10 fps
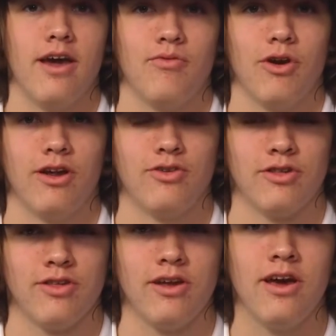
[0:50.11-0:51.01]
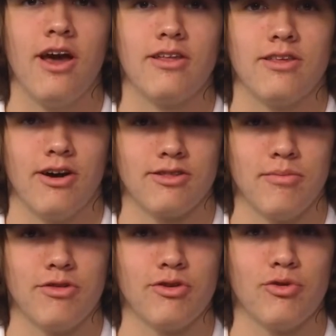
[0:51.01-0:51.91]
If you're interested, talk to
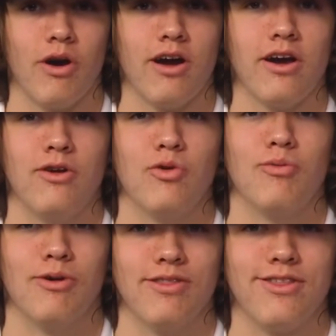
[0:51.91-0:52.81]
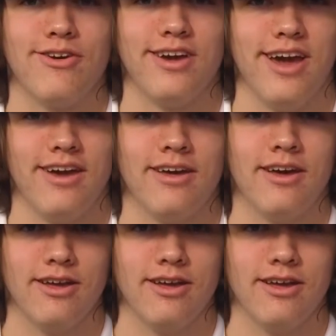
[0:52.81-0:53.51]
Mr. Dwyer in room 138.